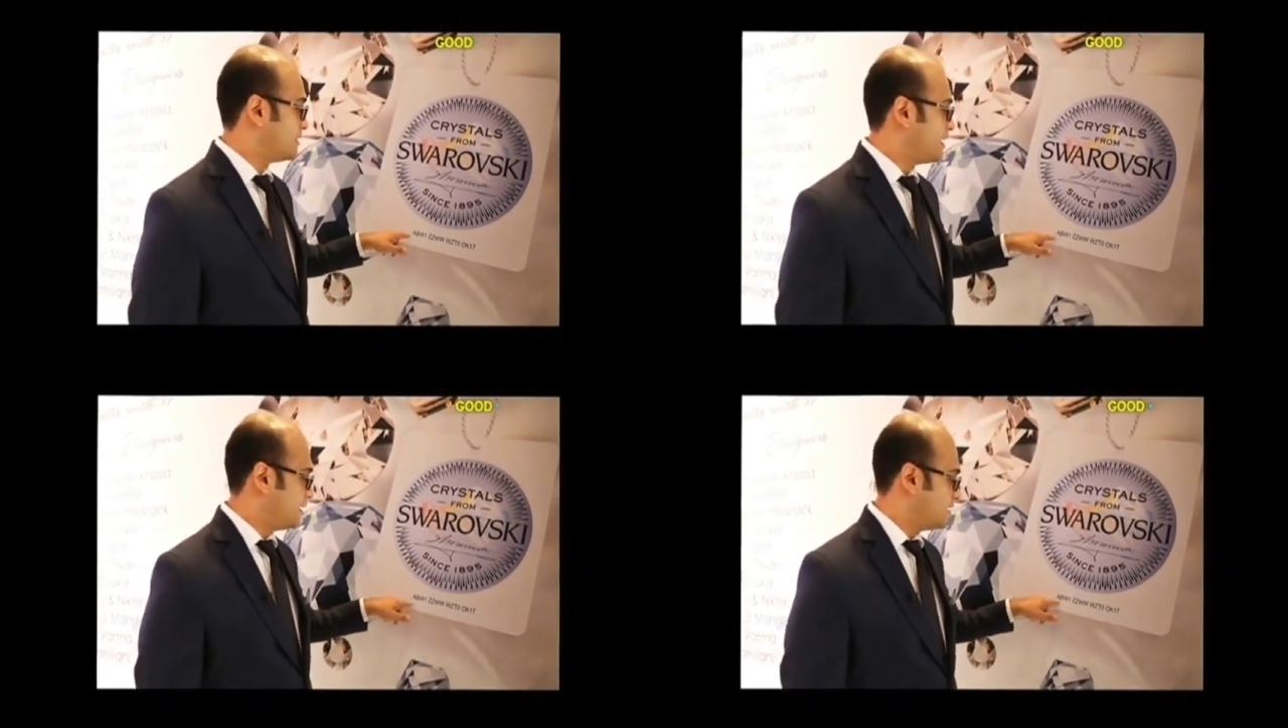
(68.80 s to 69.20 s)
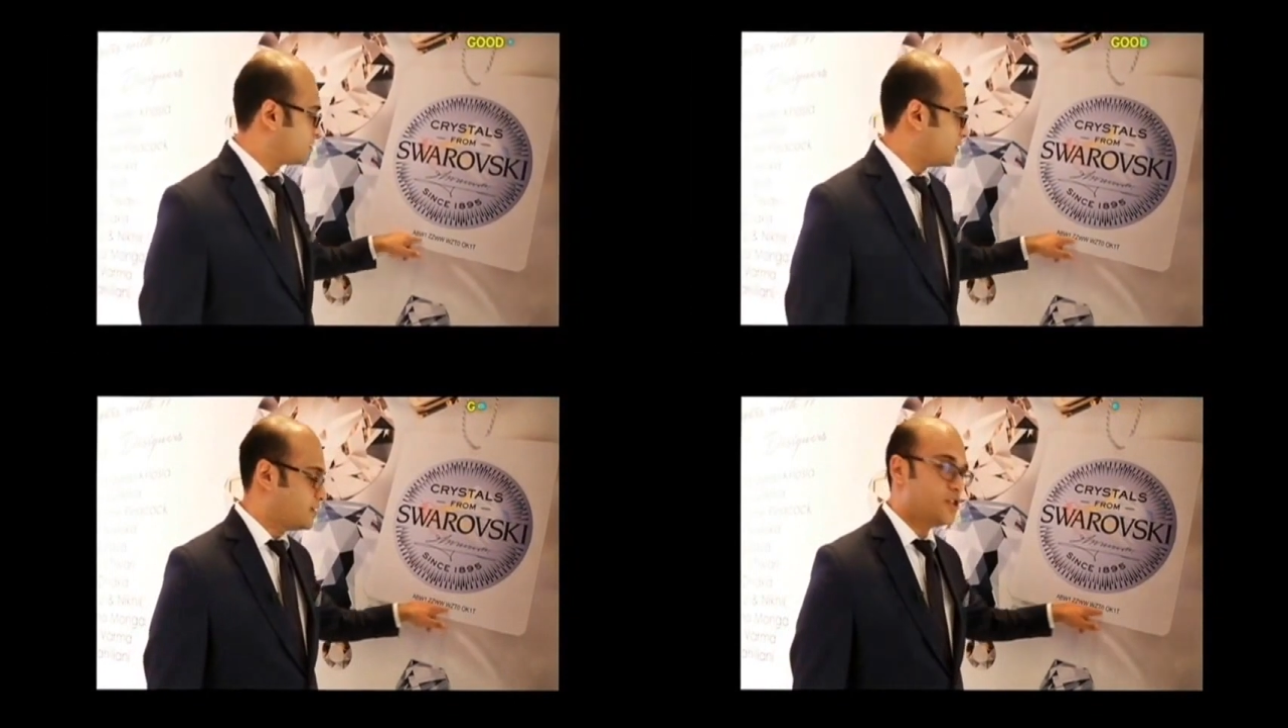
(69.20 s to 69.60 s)
that
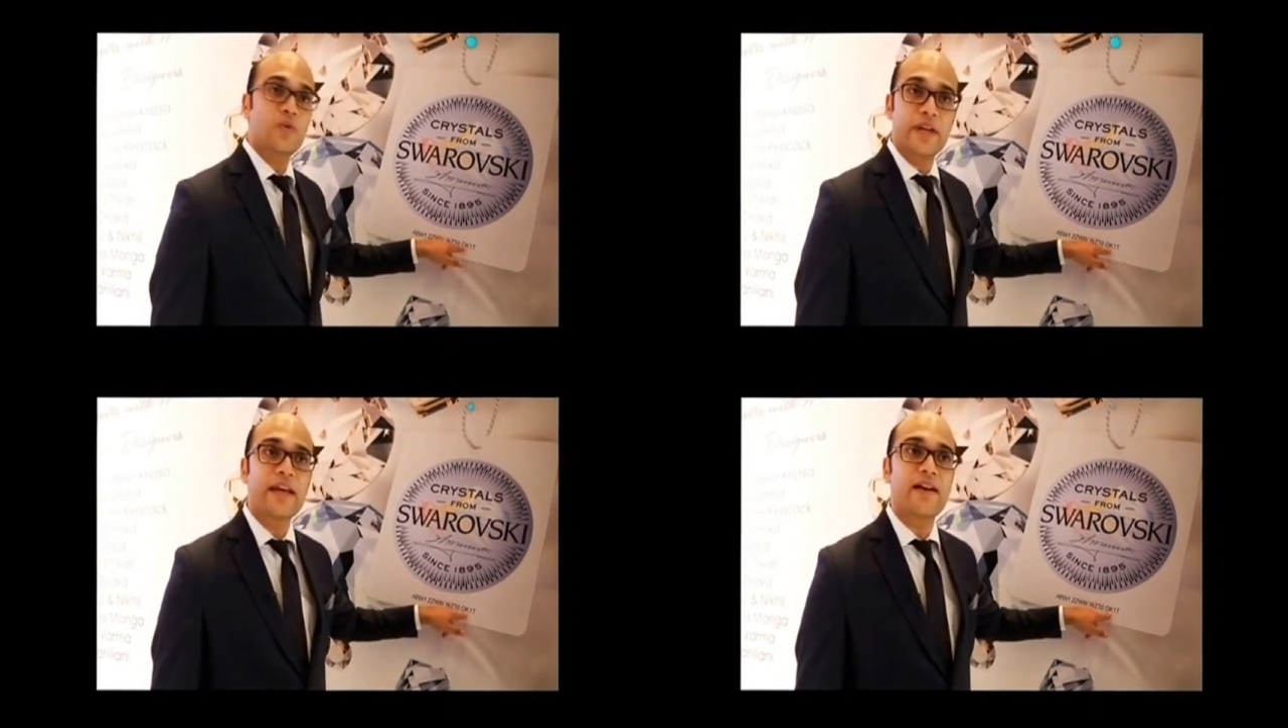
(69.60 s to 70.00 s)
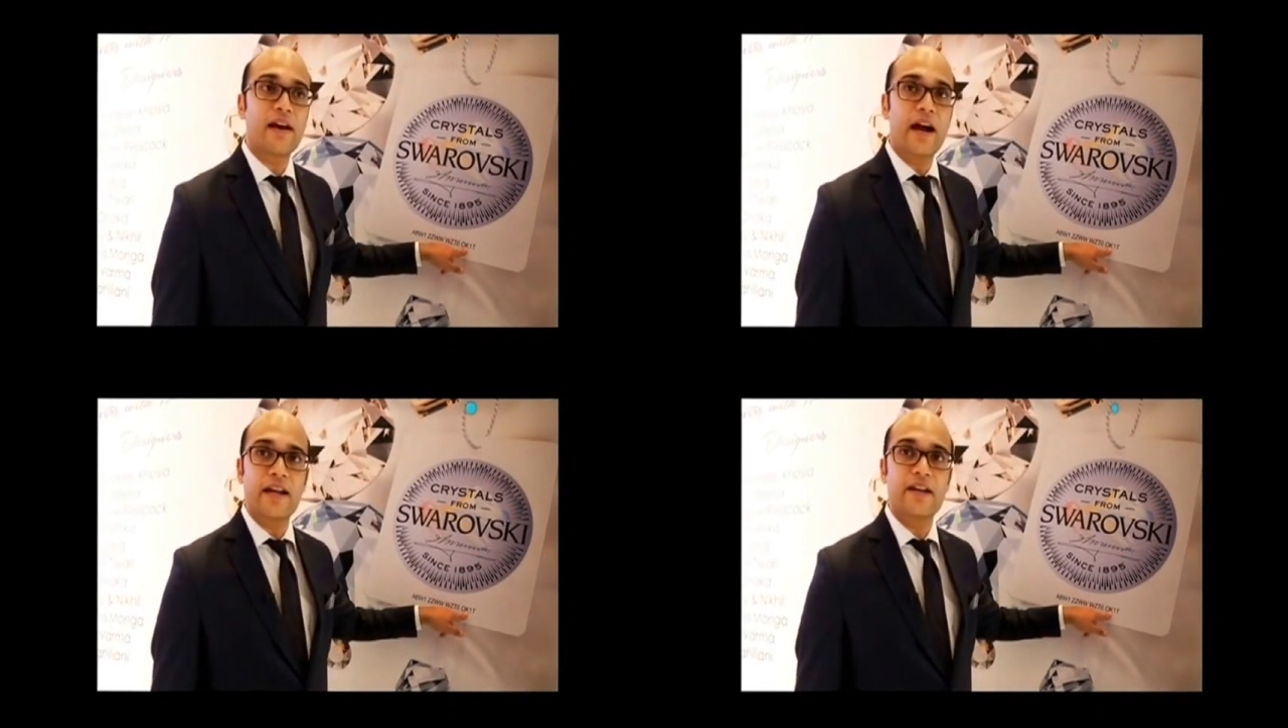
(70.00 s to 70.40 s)
it's got this unique
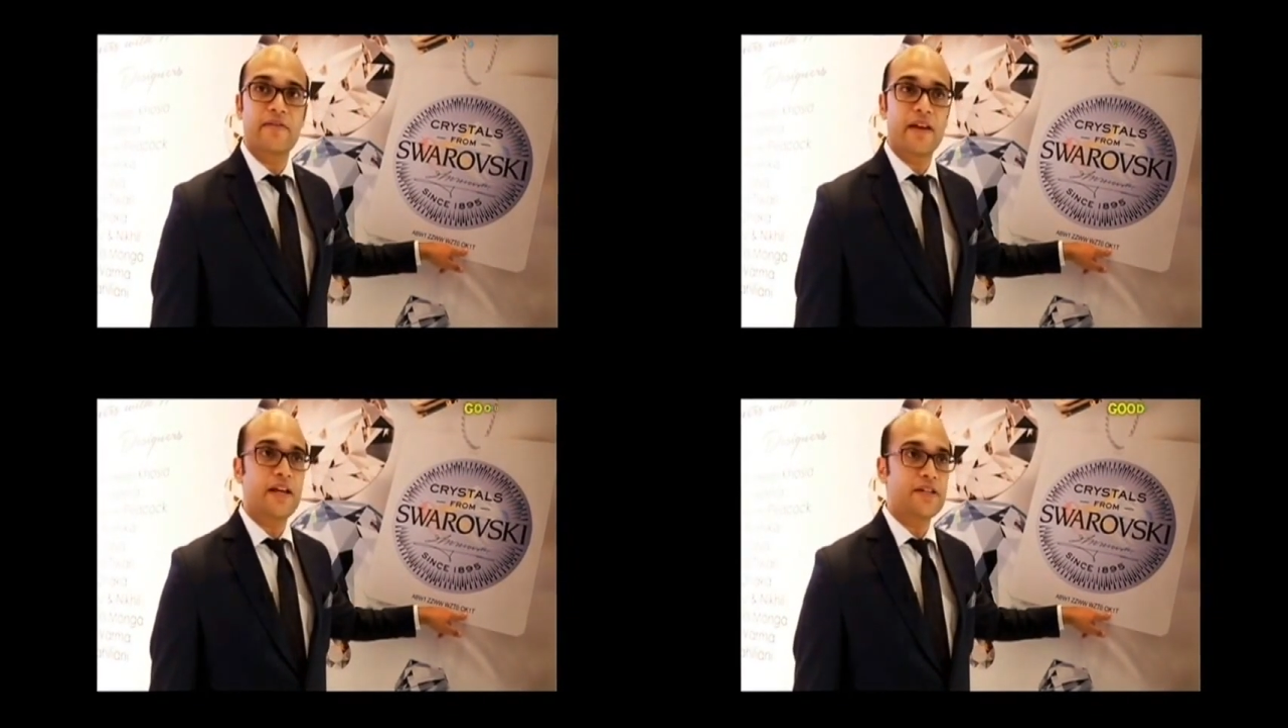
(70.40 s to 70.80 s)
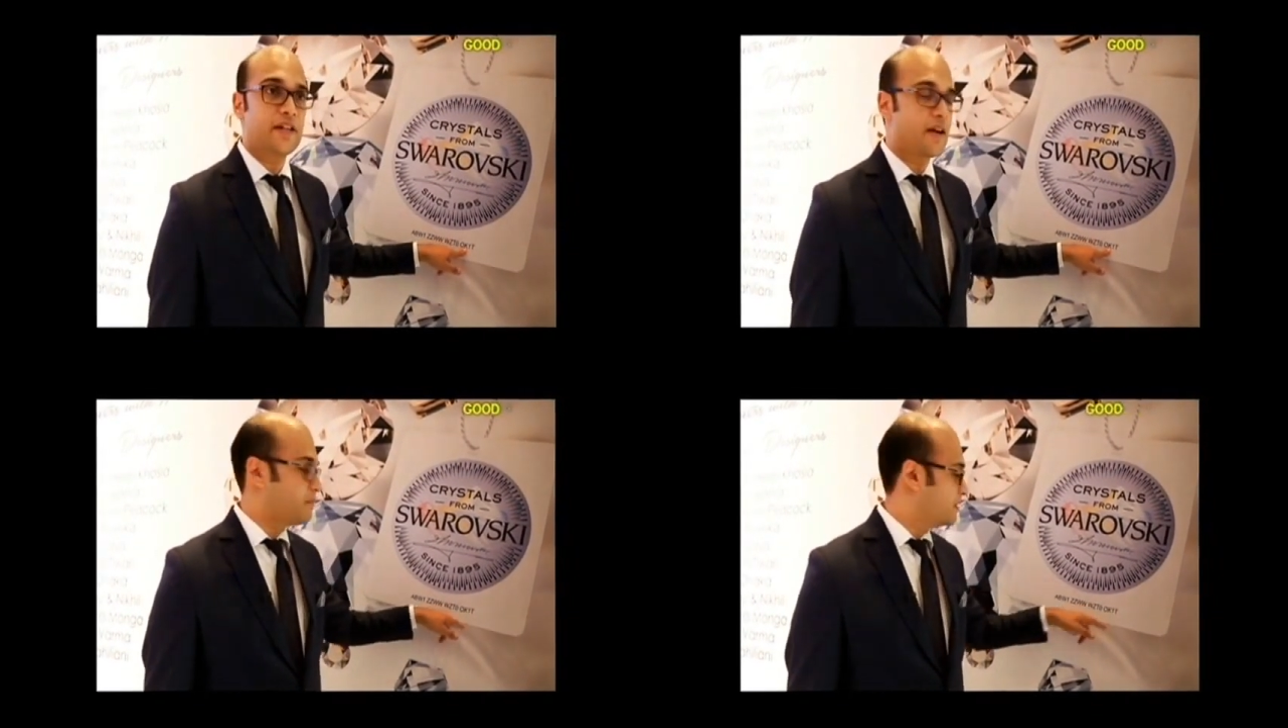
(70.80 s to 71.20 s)

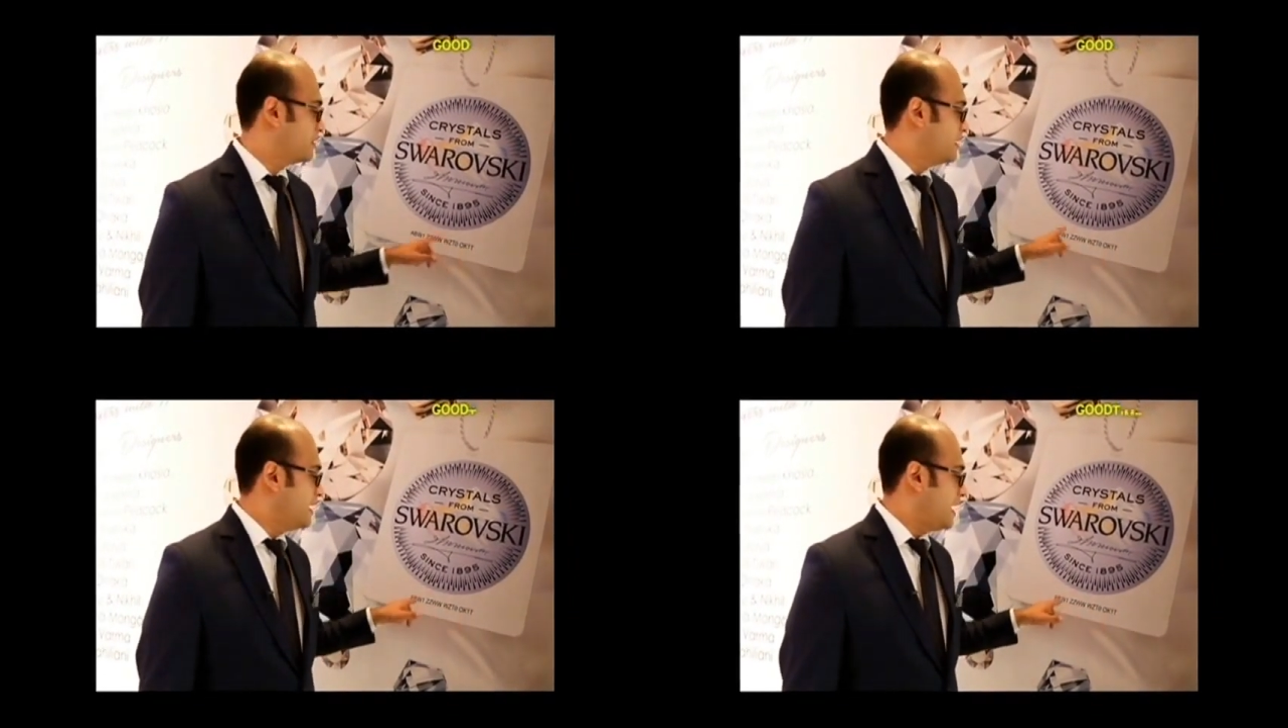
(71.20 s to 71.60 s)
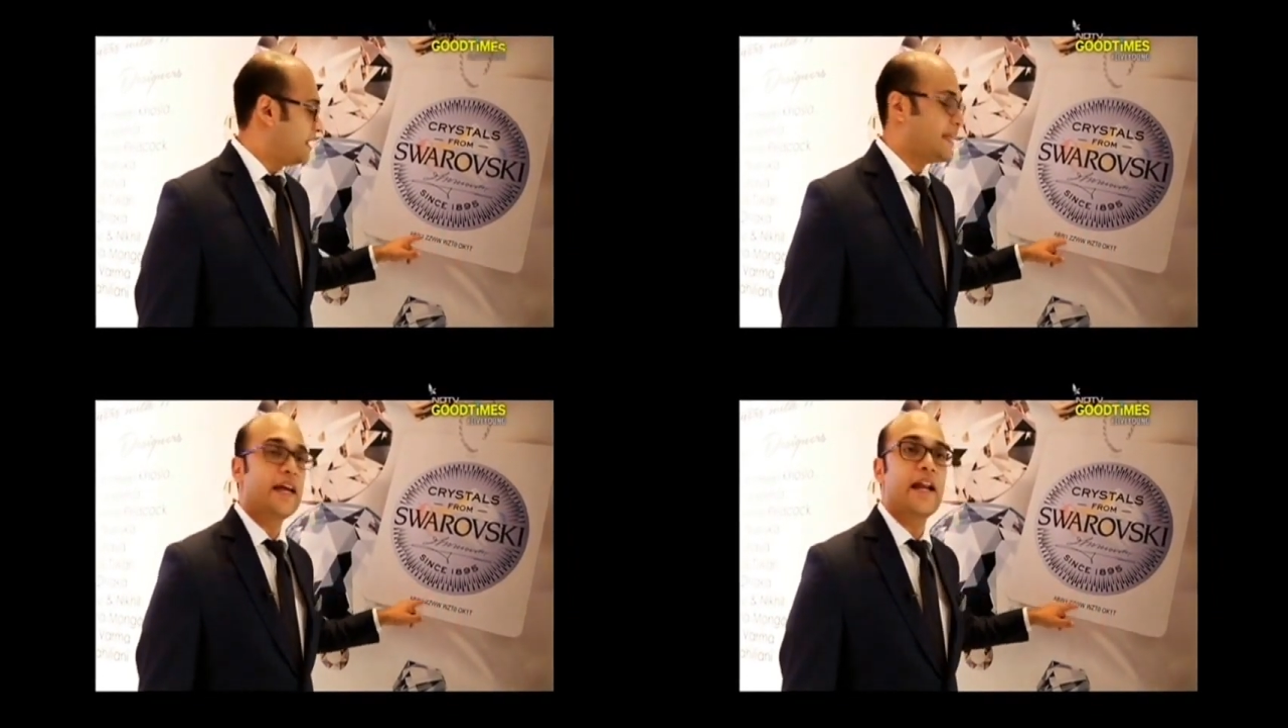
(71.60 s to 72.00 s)
identification number,
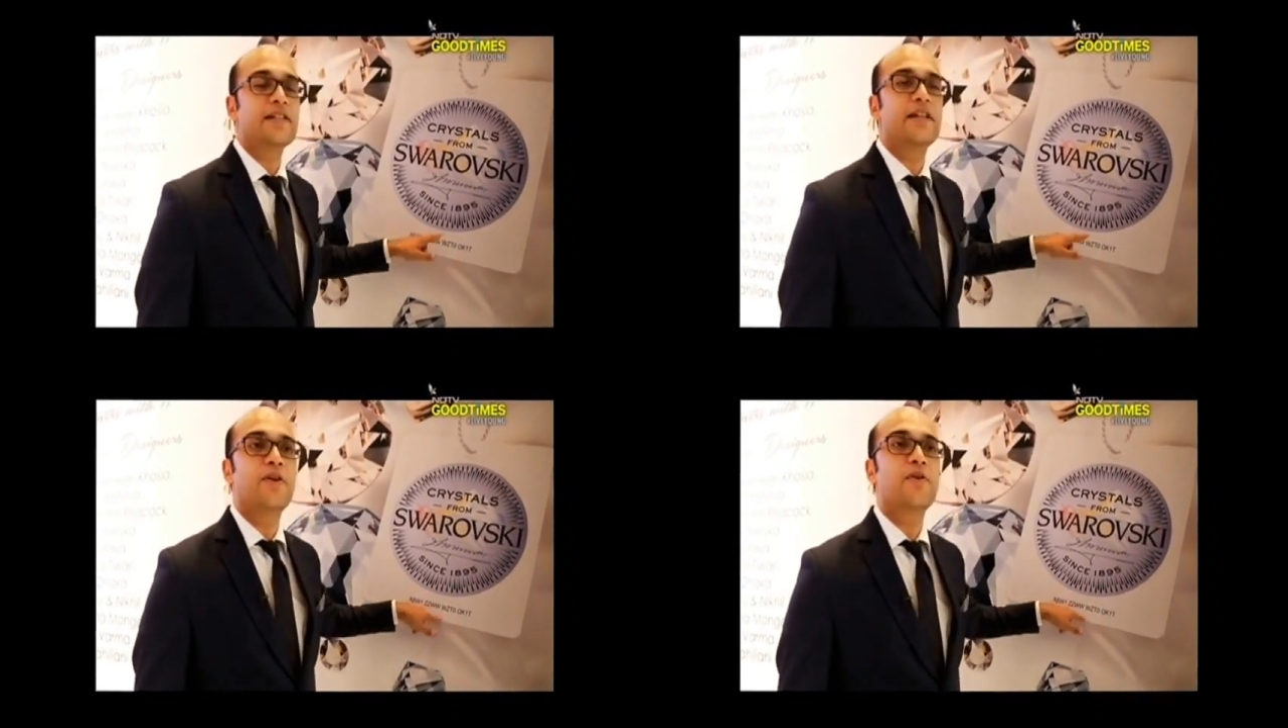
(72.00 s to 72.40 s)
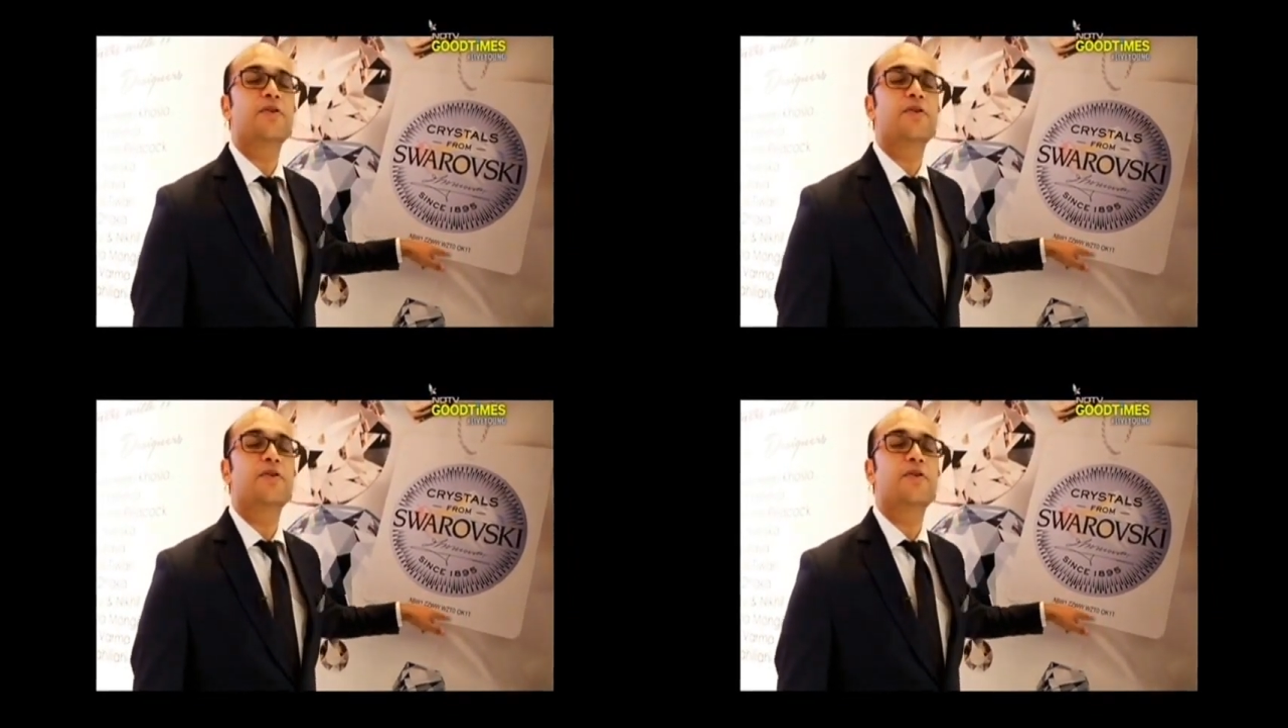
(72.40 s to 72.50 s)
and they can actually go